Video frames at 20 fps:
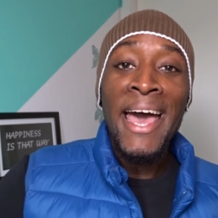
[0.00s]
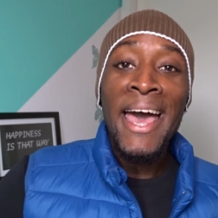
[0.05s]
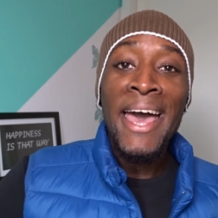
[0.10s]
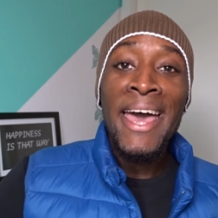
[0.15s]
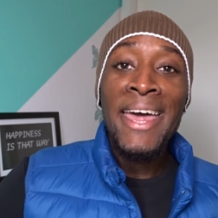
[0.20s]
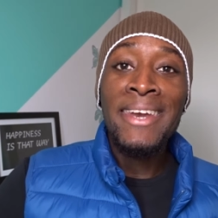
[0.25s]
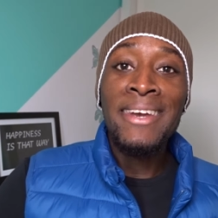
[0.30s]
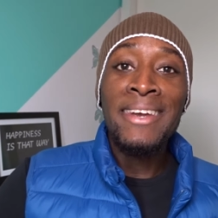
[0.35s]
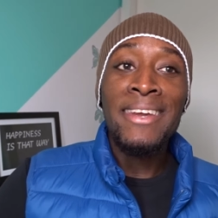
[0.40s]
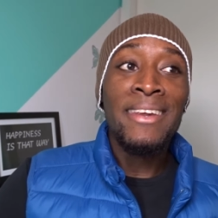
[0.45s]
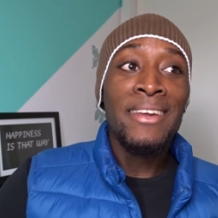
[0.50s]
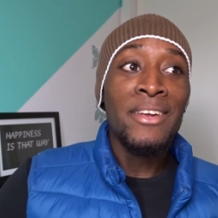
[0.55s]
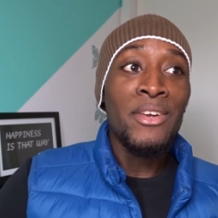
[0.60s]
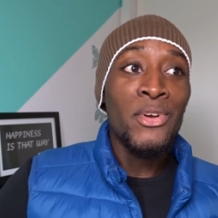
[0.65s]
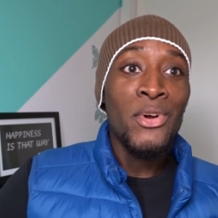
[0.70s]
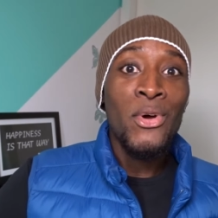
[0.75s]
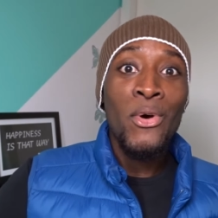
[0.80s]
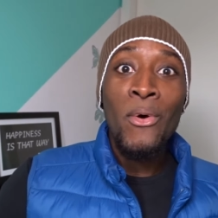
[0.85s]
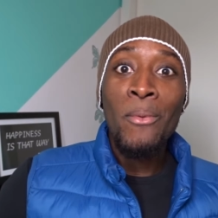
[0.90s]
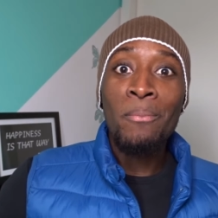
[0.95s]
And
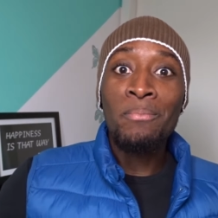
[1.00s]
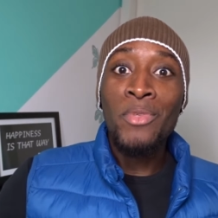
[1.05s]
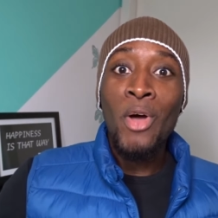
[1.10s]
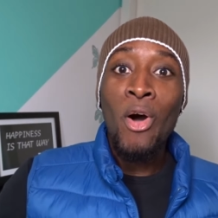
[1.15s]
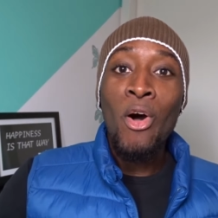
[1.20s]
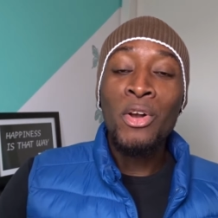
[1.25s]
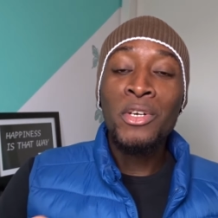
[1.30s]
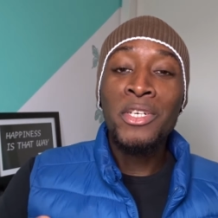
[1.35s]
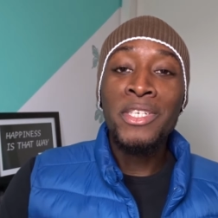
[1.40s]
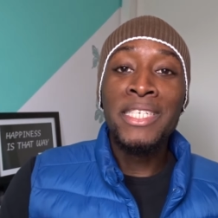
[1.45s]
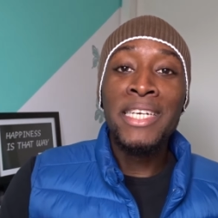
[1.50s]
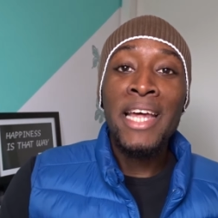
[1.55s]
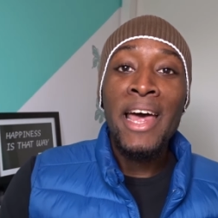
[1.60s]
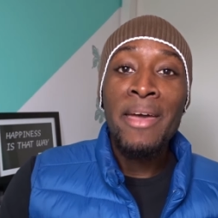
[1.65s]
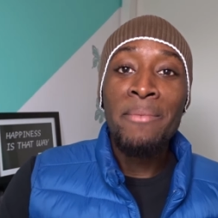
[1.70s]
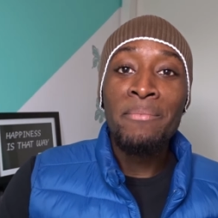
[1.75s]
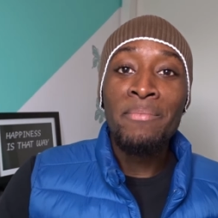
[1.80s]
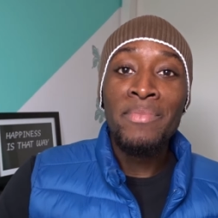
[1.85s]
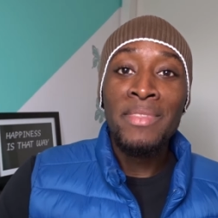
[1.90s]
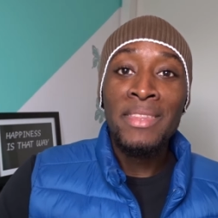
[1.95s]
you know, all the
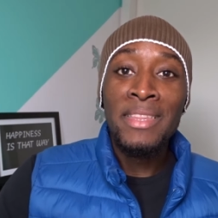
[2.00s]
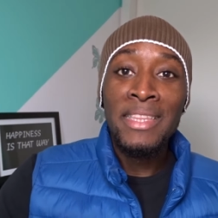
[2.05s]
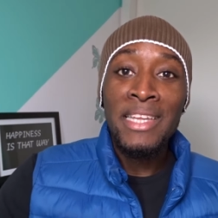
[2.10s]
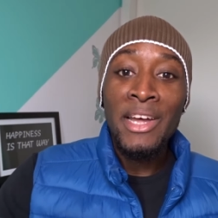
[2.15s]
time